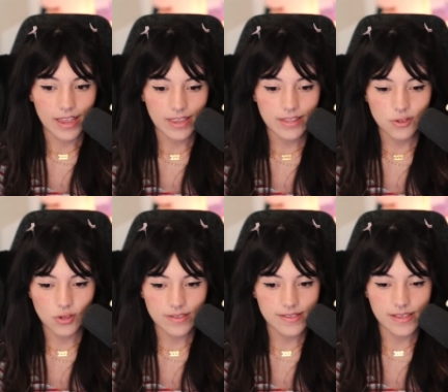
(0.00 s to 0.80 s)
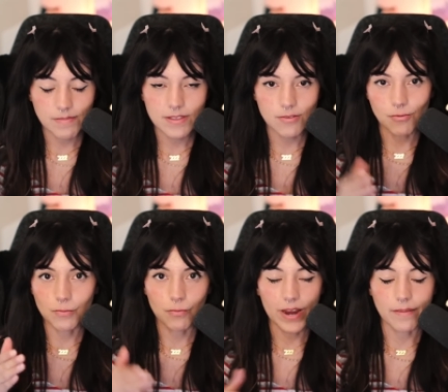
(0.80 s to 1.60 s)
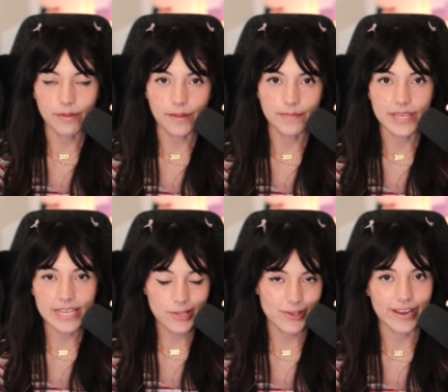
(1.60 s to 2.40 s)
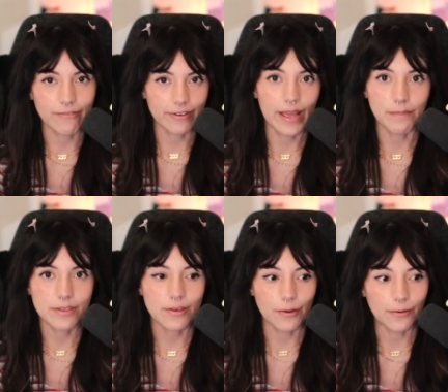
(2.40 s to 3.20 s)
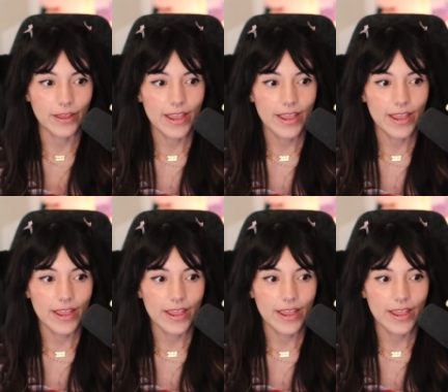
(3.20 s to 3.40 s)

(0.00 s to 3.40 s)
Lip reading: It just seems to ramp up each and every episode,